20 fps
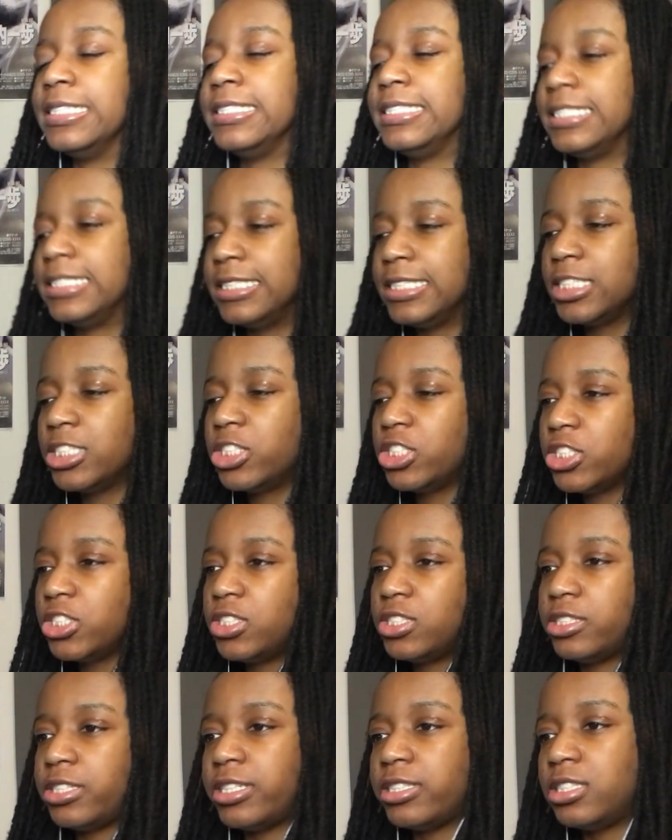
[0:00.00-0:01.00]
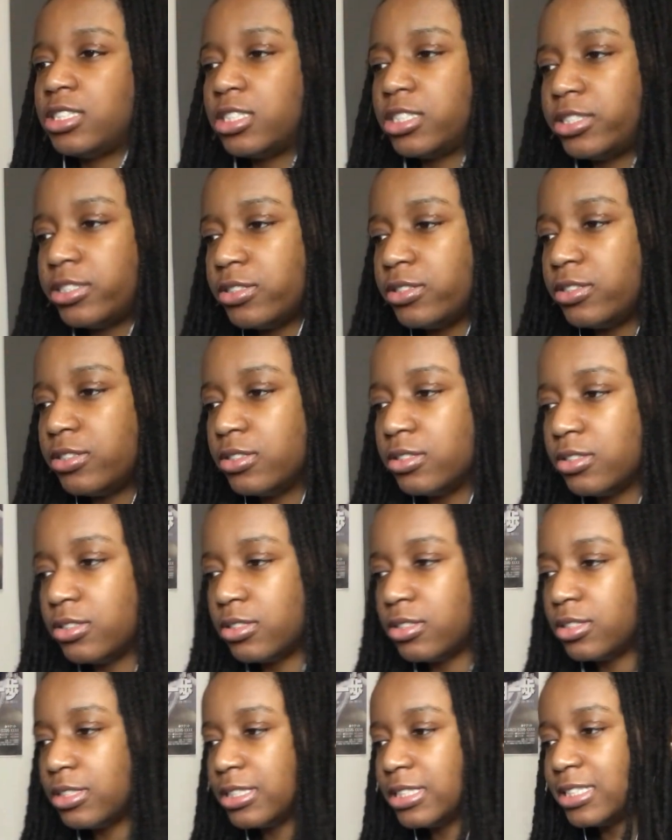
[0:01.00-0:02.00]
Did the cute, did the cute,
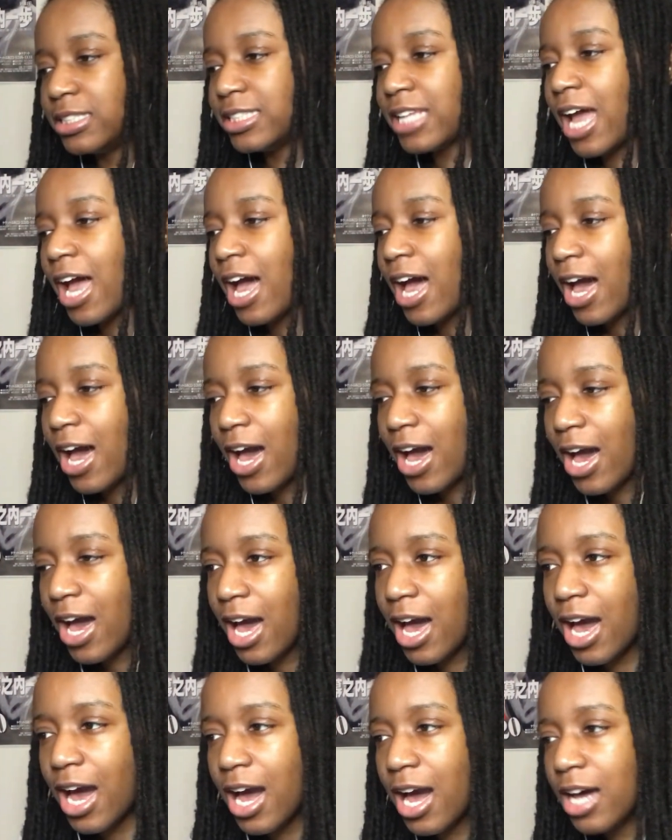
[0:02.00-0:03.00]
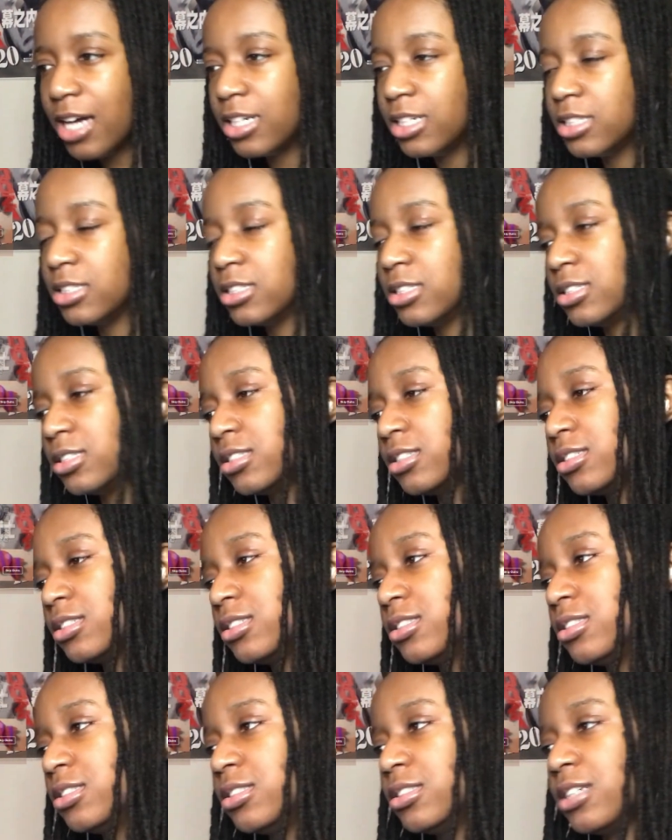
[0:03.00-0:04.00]
da. I
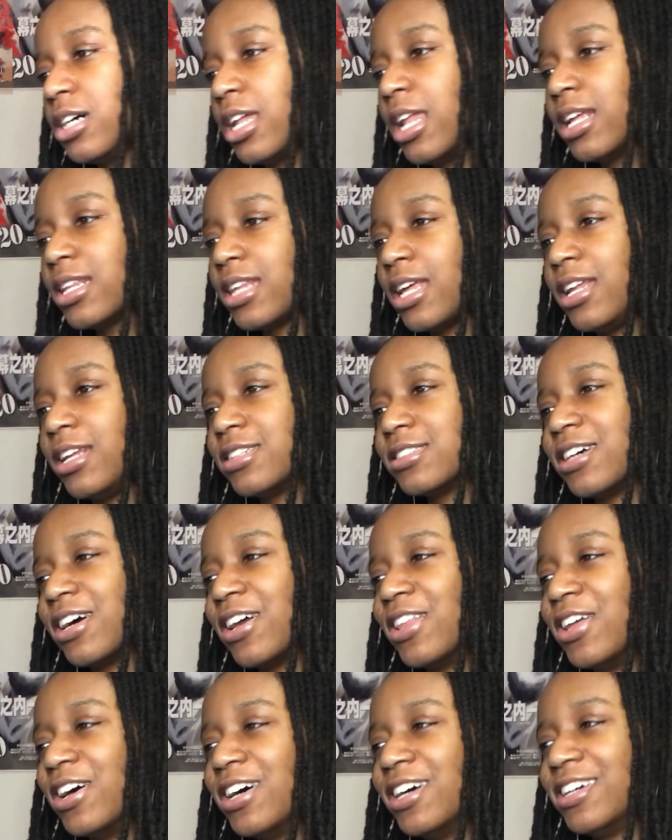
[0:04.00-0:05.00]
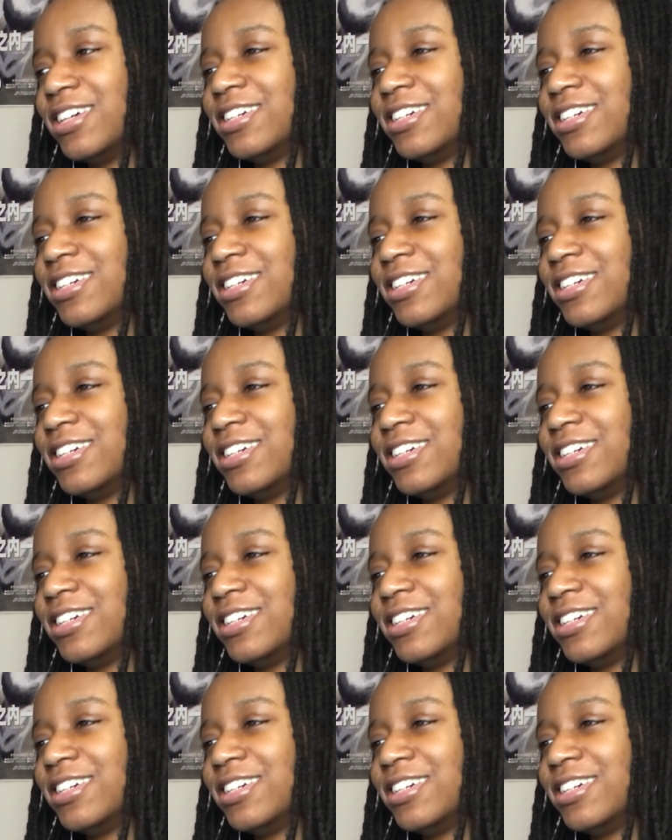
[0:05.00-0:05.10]
like the ending song a lot